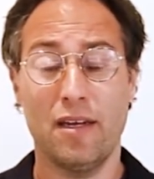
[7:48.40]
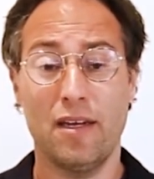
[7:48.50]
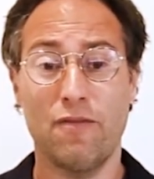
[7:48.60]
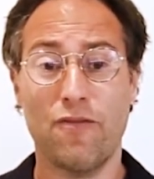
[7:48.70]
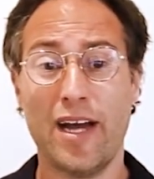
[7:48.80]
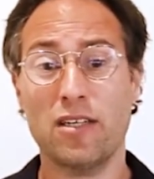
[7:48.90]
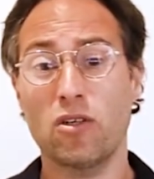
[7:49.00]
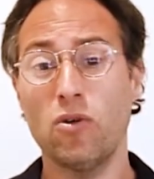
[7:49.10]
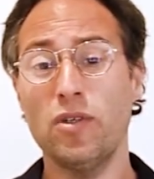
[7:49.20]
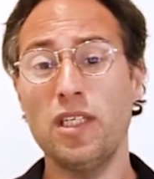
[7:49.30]
In fact,
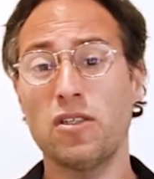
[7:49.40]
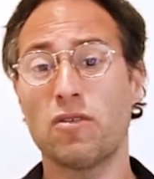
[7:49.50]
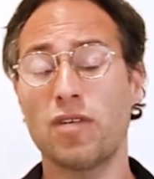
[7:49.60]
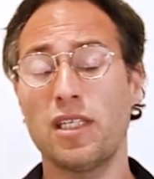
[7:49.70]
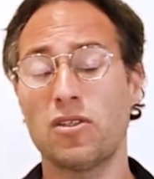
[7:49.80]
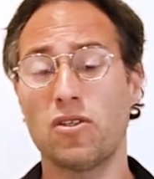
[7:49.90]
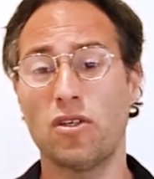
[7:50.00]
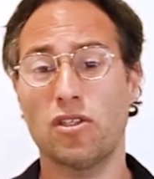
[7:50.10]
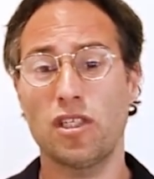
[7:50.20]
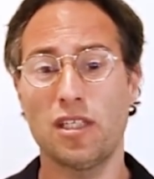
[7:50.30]
according to
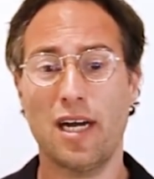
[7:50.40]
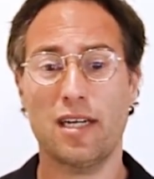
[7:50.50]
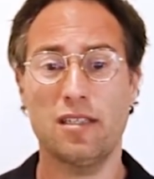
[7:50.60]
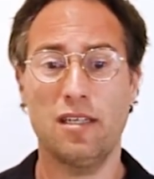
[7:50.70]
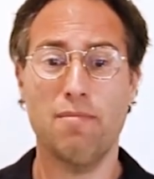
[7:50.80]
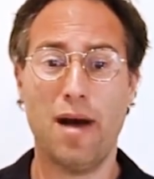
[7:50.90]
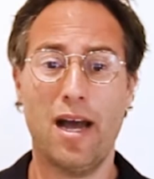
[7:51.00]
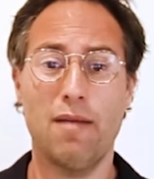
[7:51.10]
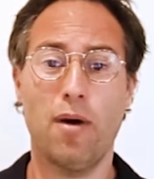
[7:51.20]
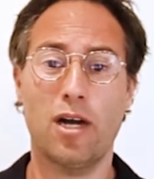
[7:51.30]
research conducted in
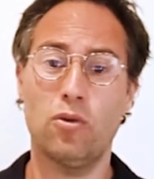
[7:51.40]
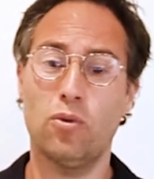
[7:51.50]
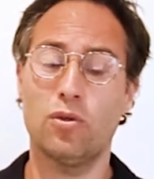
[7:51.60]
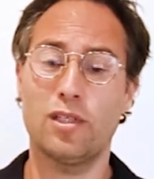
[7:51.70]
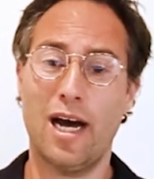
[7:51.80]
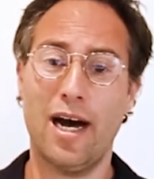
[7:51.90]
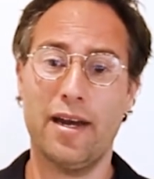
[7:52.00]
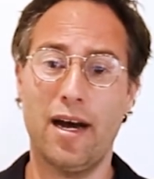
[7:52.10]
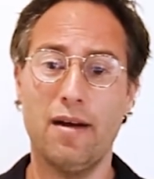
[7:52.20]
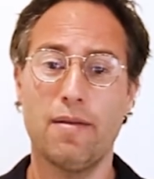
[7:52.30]
May by Core
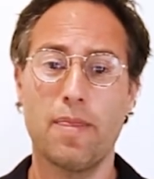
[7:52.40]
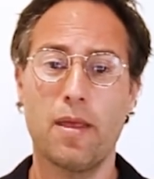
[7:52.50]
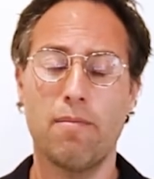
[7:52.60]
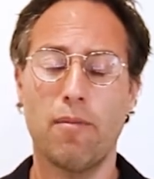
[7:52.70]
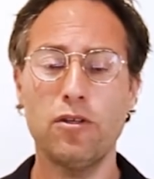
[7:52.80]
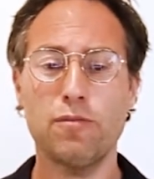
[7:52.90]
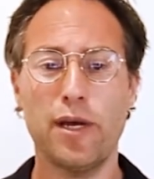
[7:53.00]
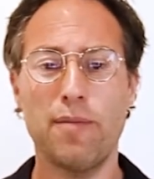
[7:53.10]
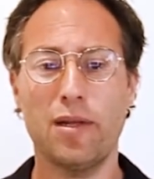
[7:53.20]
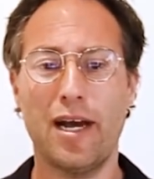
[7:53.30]
Data, most
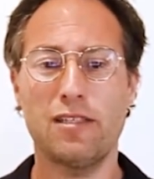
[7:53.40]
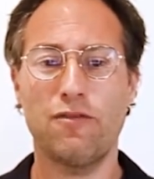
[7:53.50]
people aged